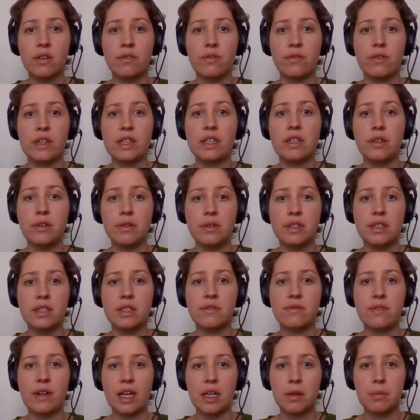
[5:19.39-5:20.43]
for you to
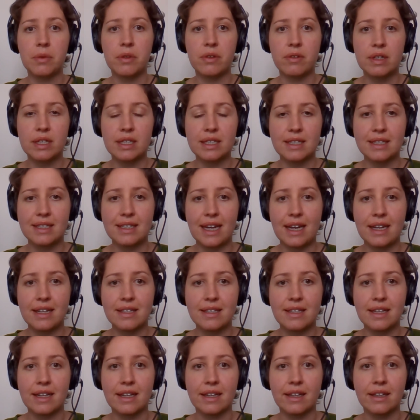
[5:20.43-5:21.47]
develop your
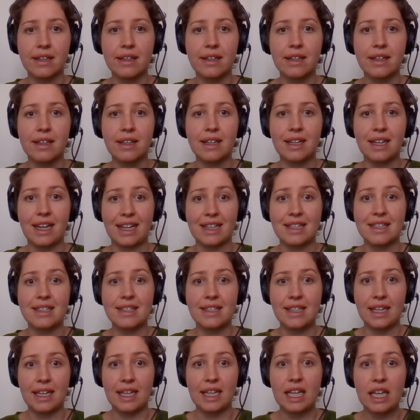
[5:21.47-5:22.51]
understanding and
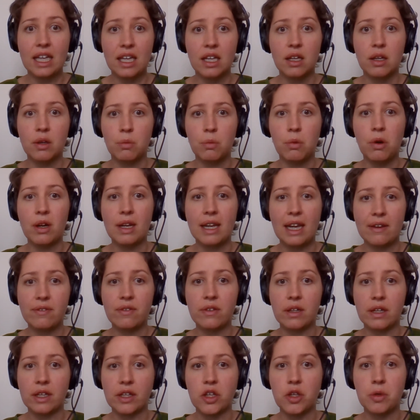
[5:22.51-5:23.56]
see what
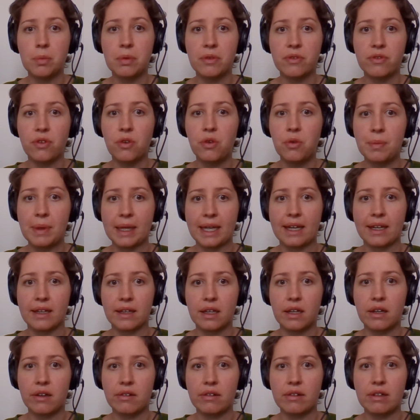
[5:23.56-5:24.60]
level are you performing at
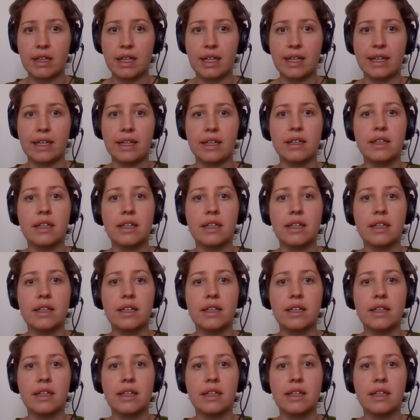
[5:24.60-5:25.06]
currently.